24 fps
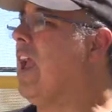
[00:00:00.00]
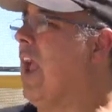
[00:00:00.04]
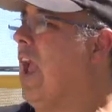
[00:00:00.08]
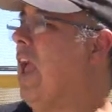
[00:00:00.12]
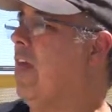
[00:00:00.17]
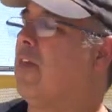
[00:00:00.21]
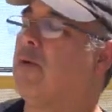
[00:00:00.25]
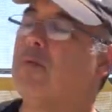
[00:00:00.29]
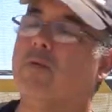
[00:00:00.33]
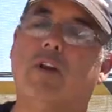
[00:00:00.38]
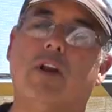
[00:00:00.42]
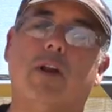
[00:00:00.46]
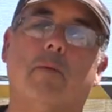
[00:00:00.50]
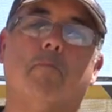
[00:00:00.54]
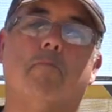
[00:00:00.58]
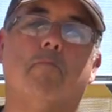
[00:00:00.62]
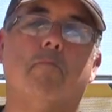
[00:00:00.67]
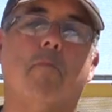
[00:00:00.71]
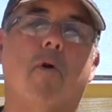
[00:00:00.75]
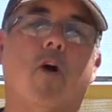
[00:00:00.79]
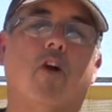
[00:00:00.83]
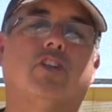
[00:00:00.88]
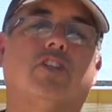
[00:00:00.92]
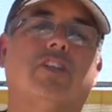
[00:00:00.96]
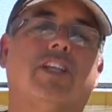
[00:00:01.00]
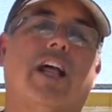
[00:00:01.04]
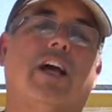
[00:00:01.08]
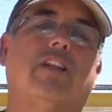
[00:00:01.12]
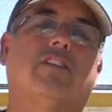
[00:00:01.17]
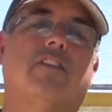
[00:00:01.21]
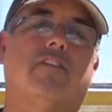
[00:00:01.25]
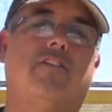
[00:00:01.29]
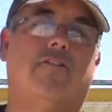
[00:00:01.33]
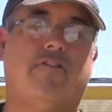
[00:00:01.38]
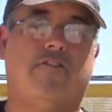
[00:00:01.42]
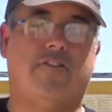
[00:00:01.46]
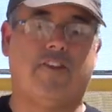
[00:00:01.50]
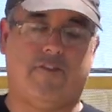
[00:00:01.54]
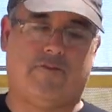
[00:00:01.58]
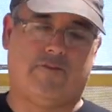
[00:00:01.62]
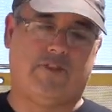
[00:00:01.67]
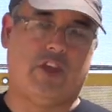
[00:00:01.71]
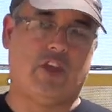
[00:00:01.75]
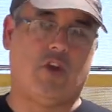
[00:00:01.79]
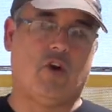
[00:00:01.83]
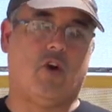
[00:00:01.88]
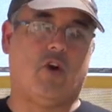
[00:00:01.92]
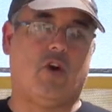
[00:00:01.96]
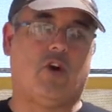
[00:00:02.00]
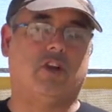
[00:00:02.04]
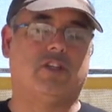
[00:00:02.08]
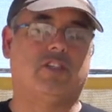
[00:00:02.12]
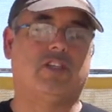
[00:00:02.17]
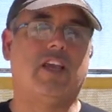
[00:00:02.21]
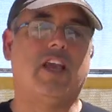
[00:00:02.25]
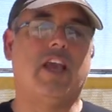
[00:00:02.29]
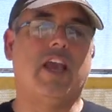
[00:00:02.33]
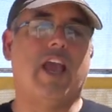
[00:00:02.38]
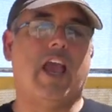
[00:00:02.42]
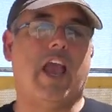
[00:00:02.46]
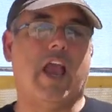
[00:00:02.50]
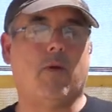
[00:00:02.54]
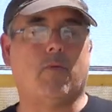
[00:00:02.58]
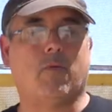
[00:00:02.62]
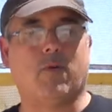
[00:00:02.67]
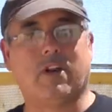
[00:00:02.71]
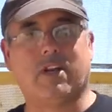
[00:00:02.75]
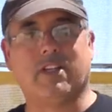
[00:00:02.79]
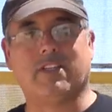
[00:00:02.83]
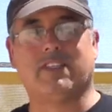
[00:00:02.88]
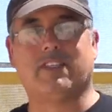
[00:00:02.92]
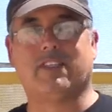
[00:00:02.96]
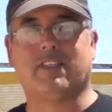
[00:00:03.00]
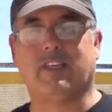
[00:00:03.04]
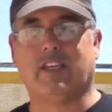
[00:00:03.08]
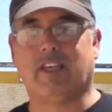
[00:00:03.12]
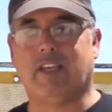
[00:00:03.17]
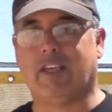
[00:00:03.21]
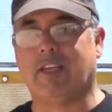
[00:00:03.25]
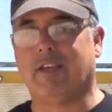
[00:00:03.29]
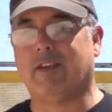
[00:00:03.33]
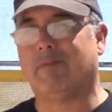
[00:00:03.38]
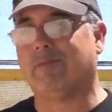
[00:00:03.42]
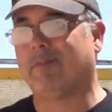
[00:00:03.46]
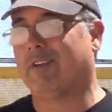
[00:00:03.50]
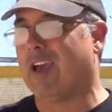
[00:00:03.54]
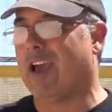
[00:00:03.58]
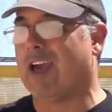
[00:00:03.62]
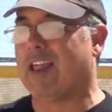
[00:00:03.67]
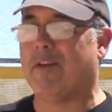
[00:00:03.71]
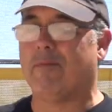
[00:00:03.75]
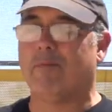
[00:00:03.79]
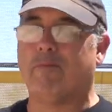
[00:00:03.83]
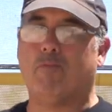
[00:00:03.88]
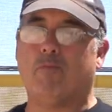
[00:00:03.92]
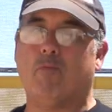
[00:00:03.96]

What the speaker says: And then we're gonna march it out to 50 yards, and we're gonna see kind of,